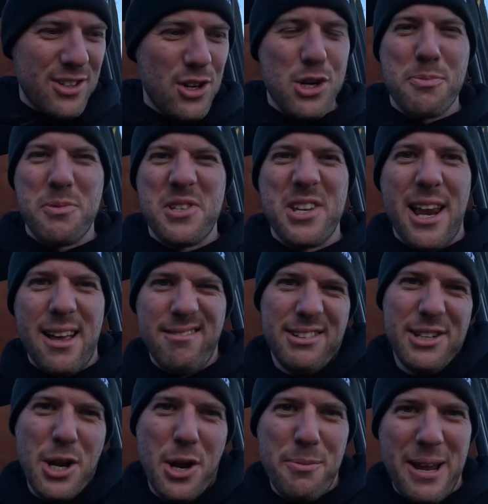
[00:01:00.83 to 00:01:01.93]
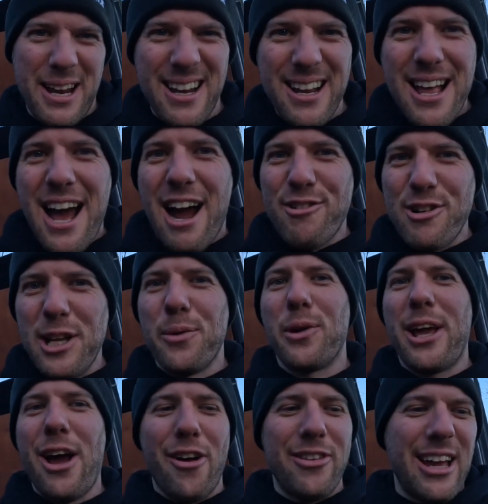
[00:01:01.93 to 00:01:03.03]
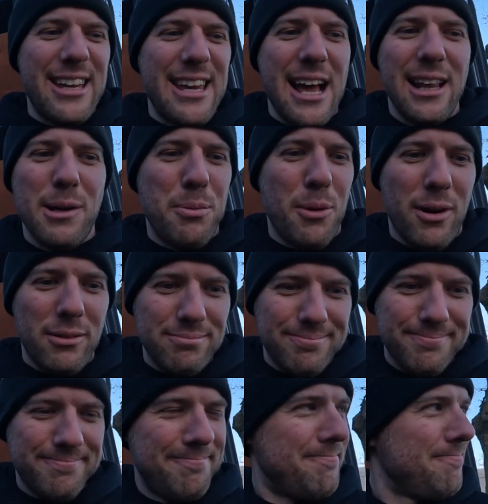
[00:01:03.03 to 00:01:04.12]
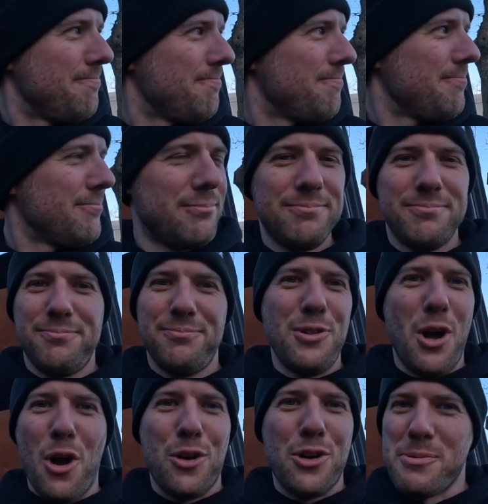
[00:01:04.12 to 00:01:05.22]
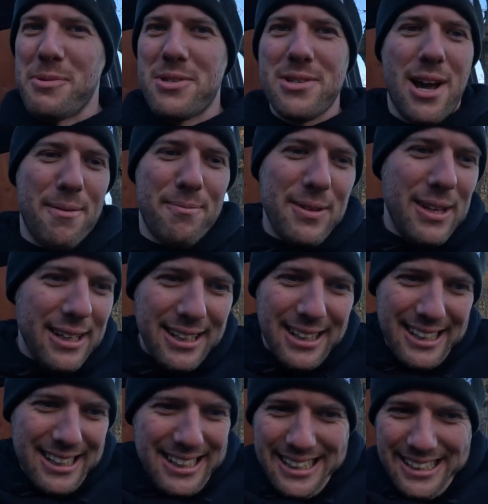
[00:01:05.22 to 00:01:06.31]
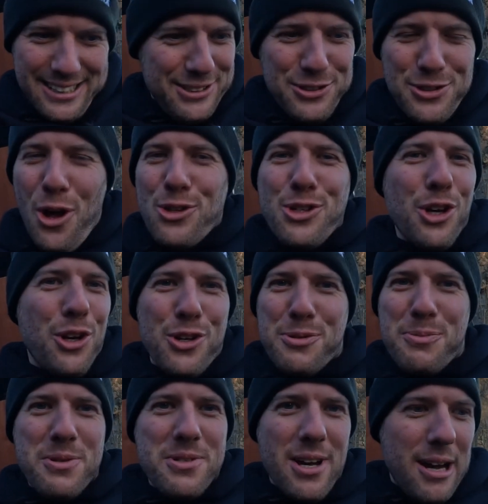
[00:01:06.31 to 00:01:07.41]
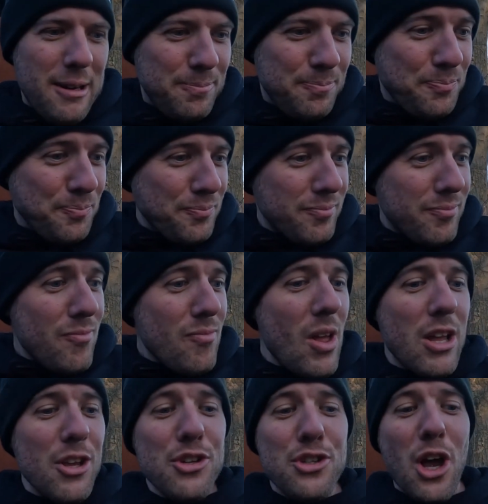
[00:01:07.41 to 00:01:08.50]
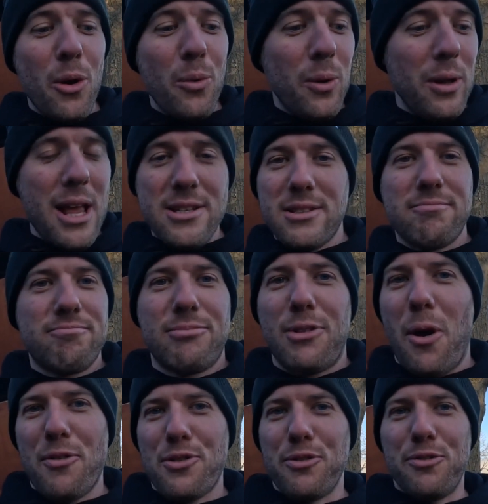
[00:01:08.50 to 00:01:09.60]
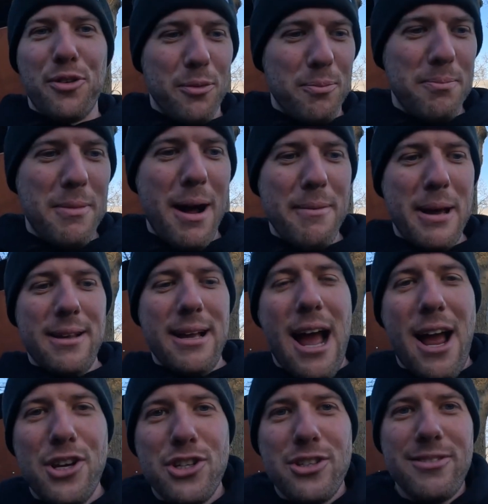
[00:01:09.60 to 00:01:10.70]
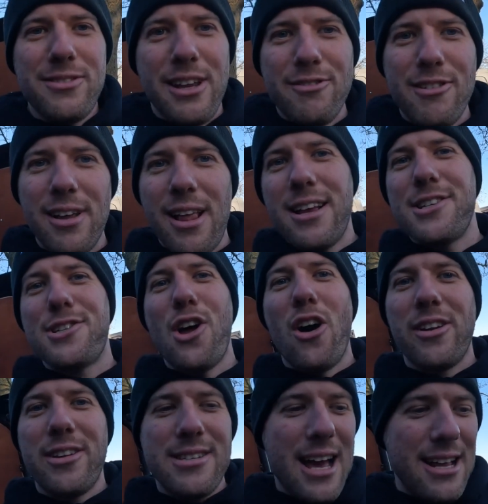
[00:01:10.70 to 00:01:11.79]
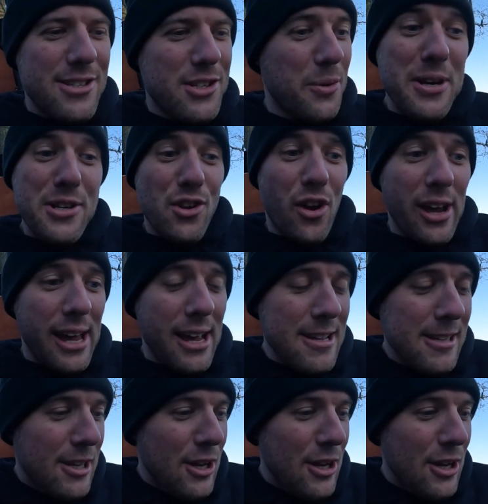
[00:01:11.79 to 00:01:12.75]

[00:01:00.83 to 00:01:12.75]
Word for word: Christmas in it, you know what I mean? I really want to get on that yellow, but not at Christmas time. Not at Christmas time. So let's go have some fun. My mate Ash didn't realise it started at 10, so he's not here.